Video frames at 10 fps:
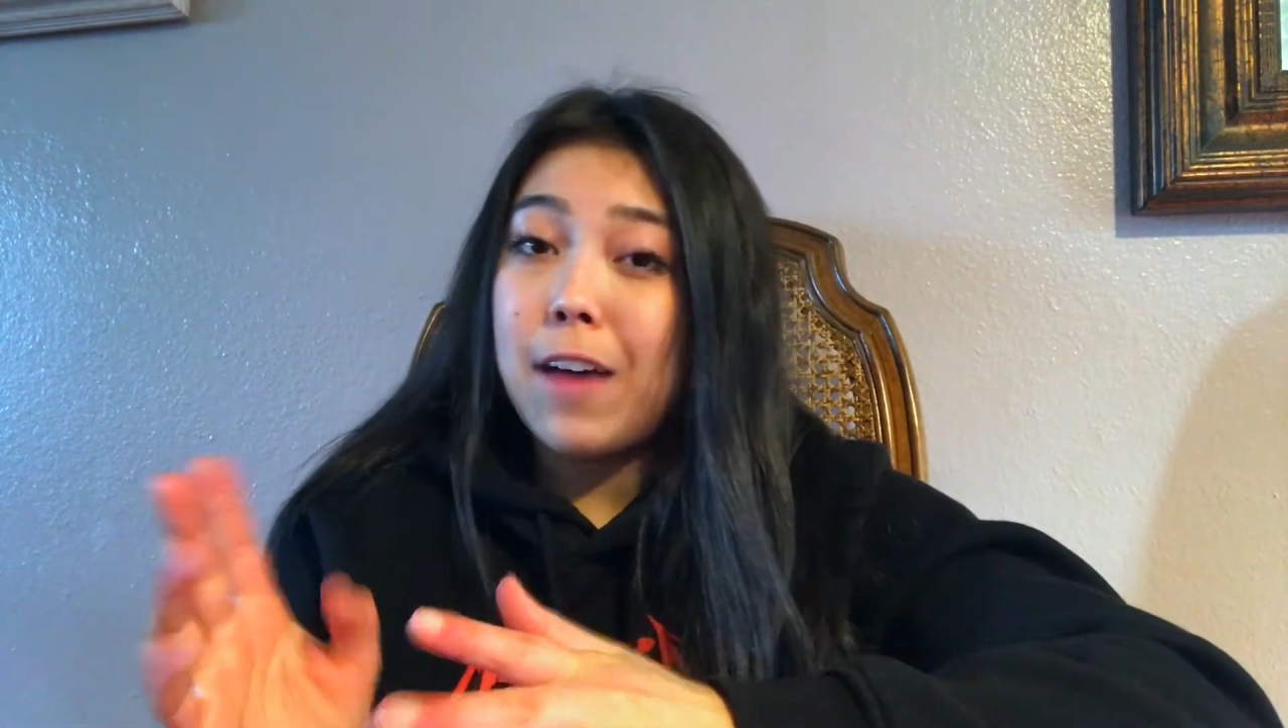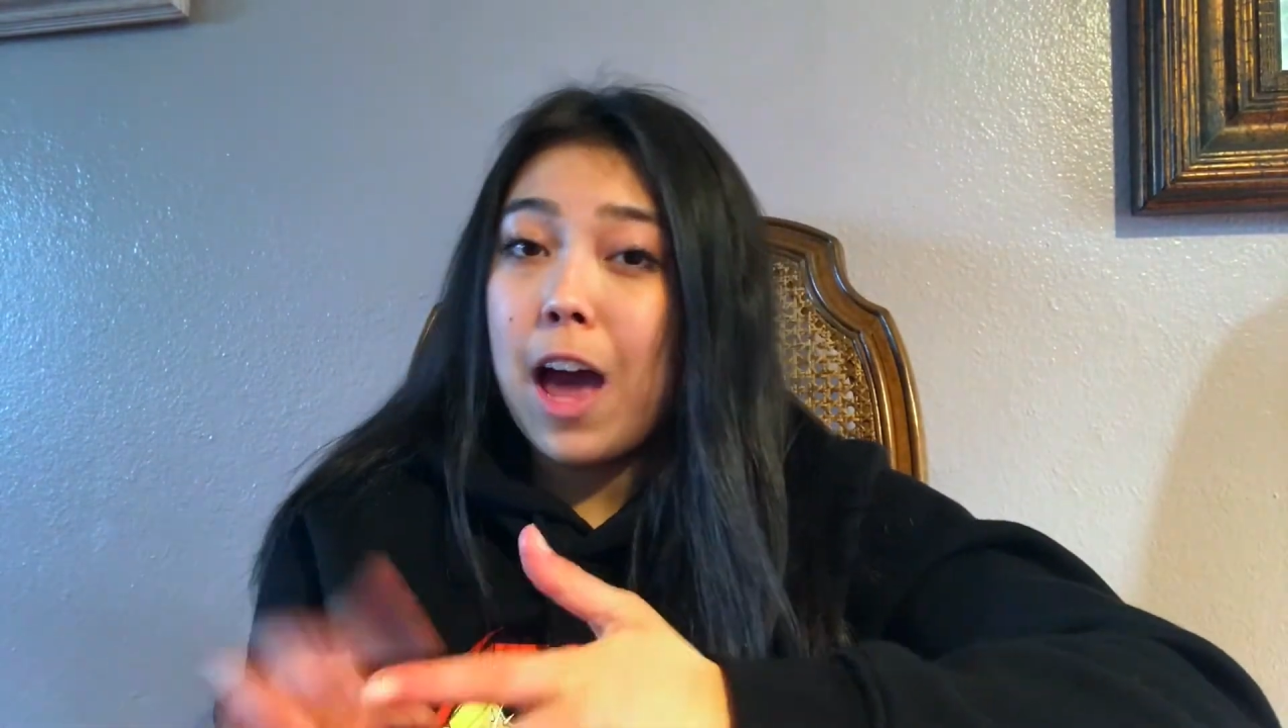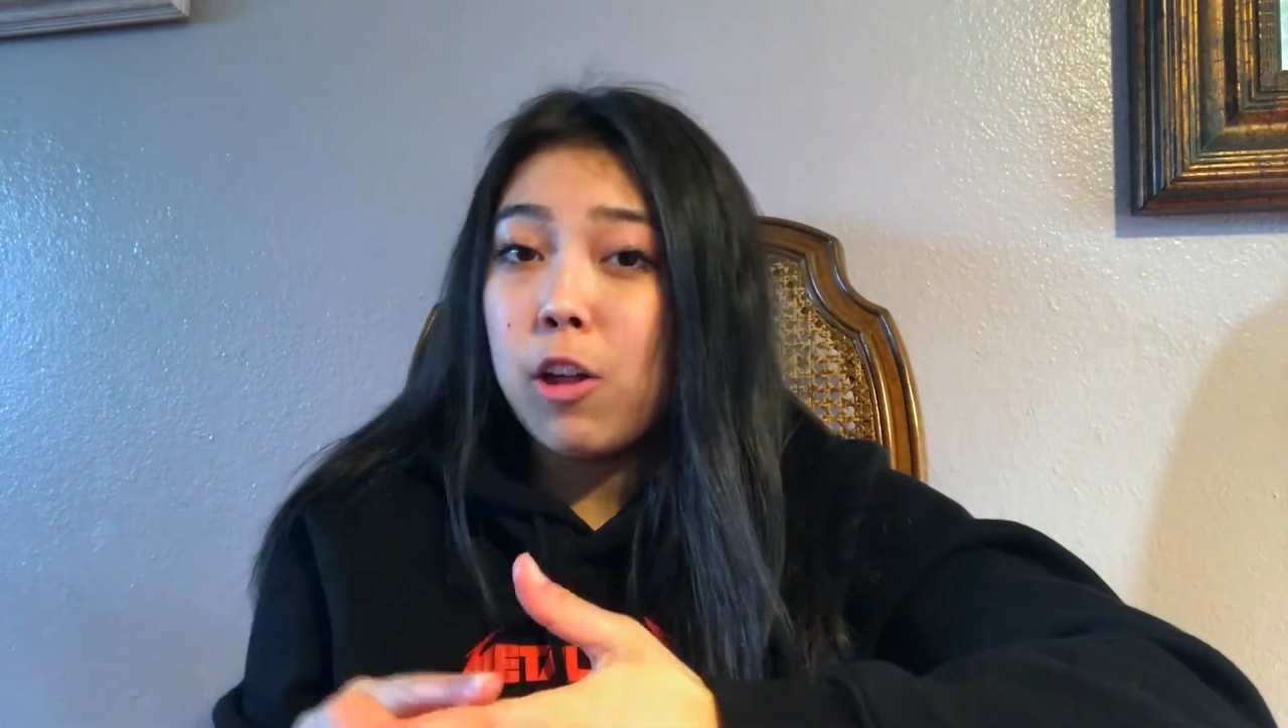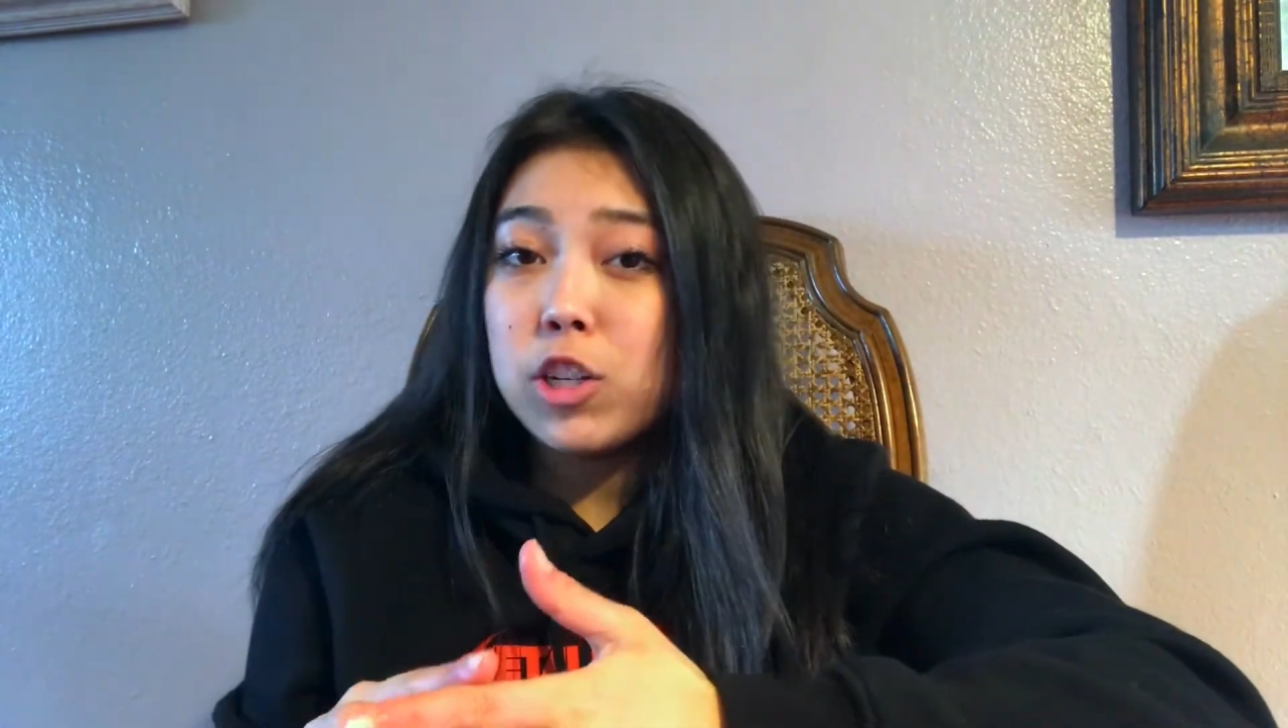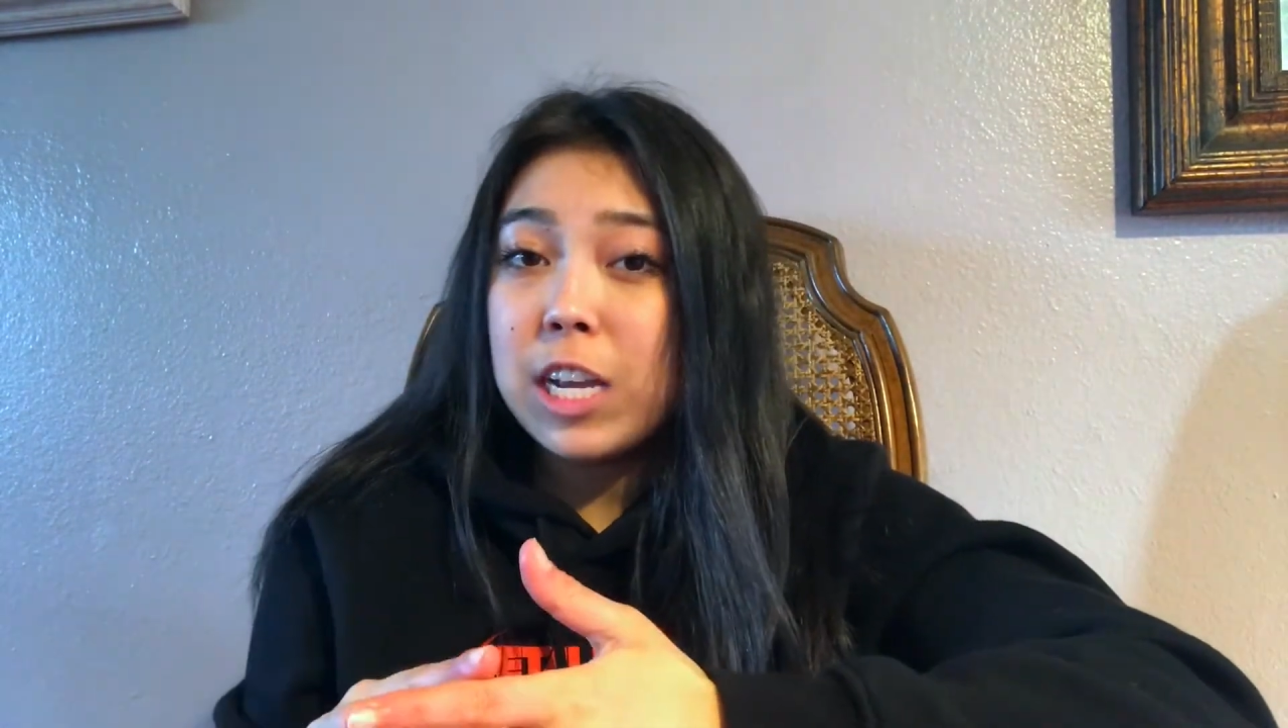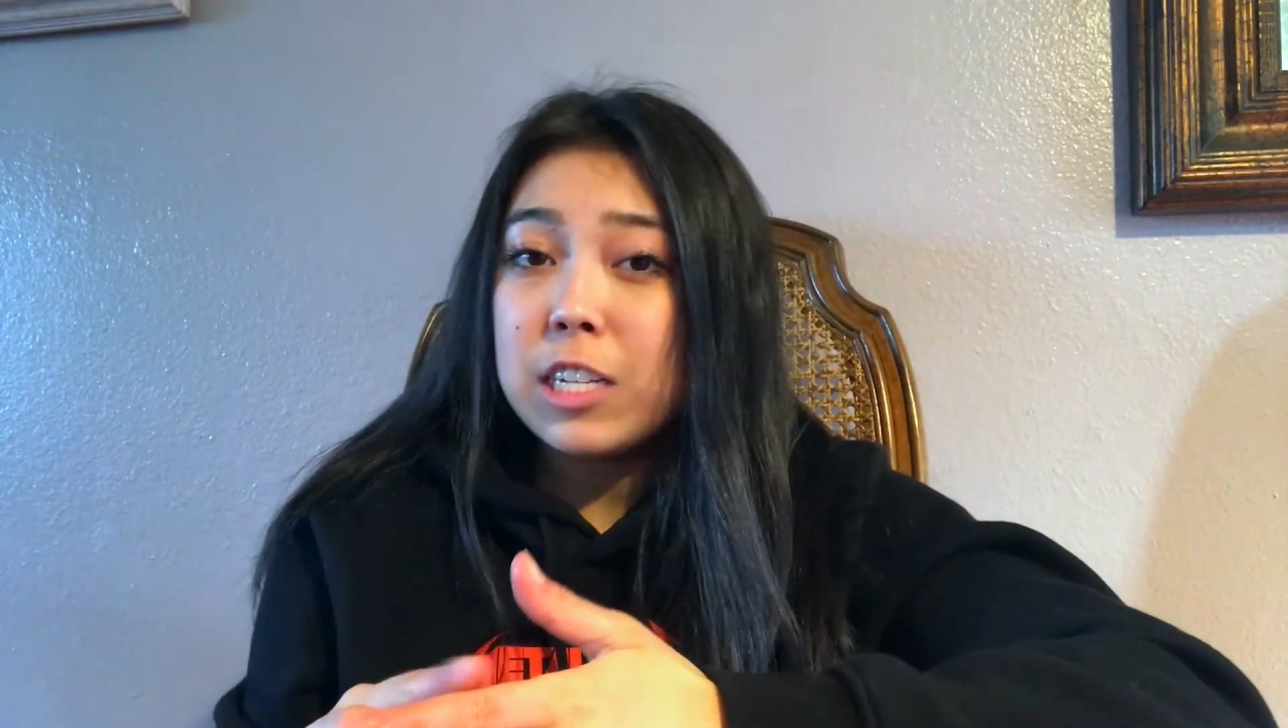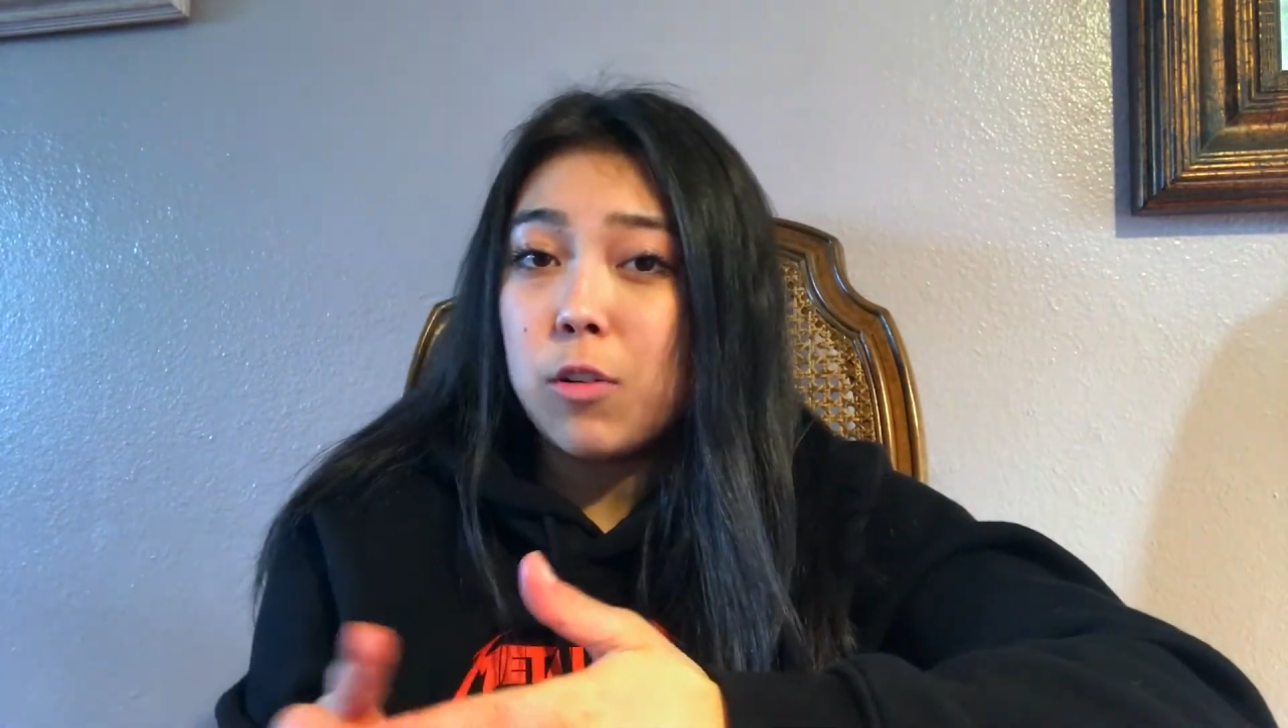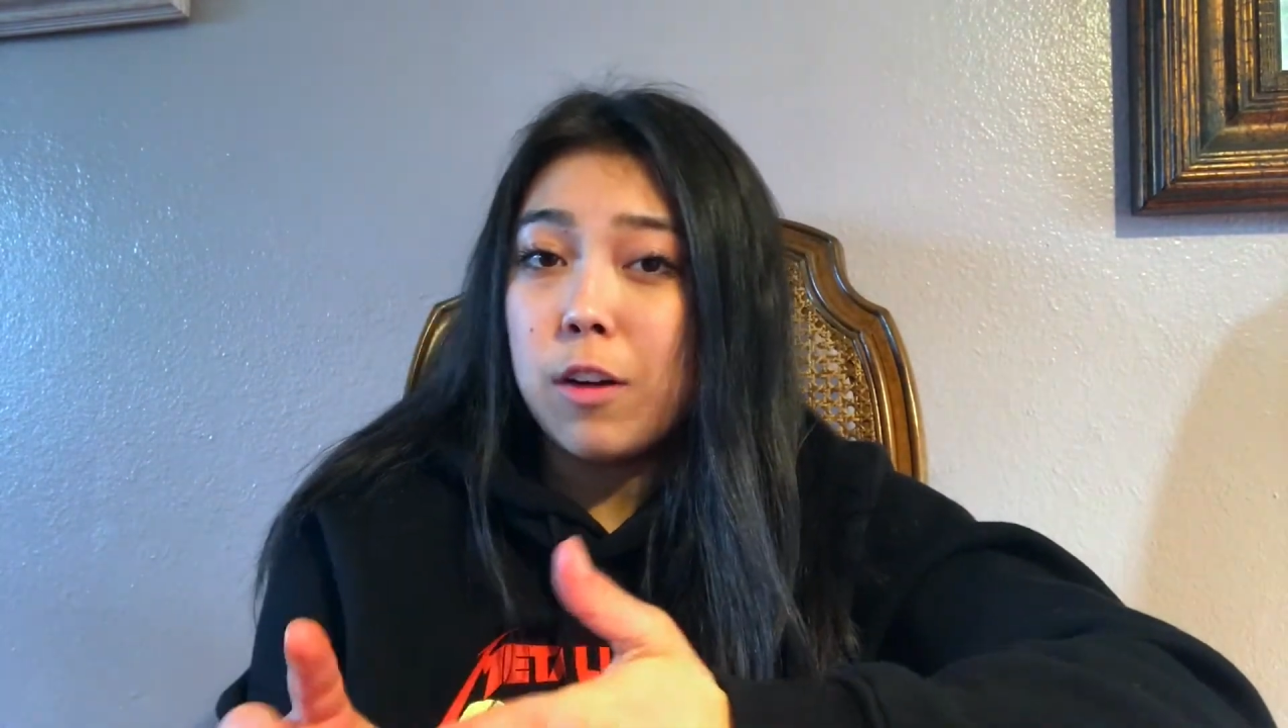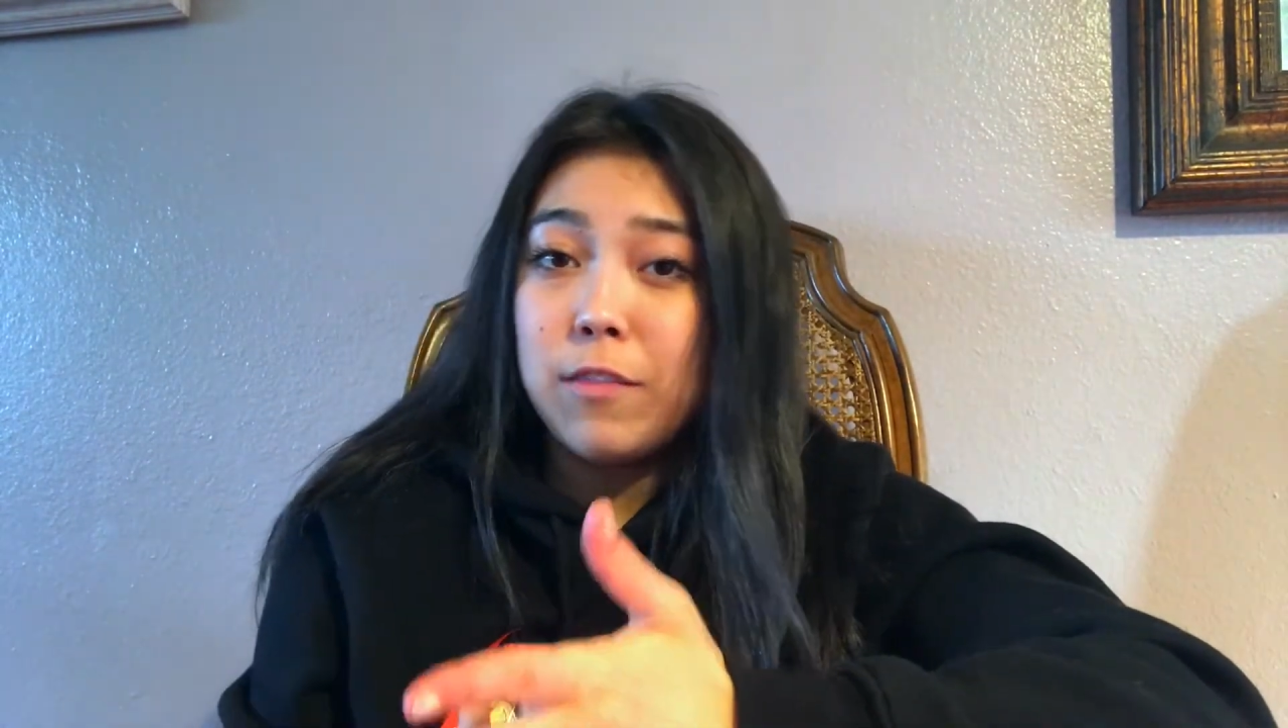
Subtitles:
allergies or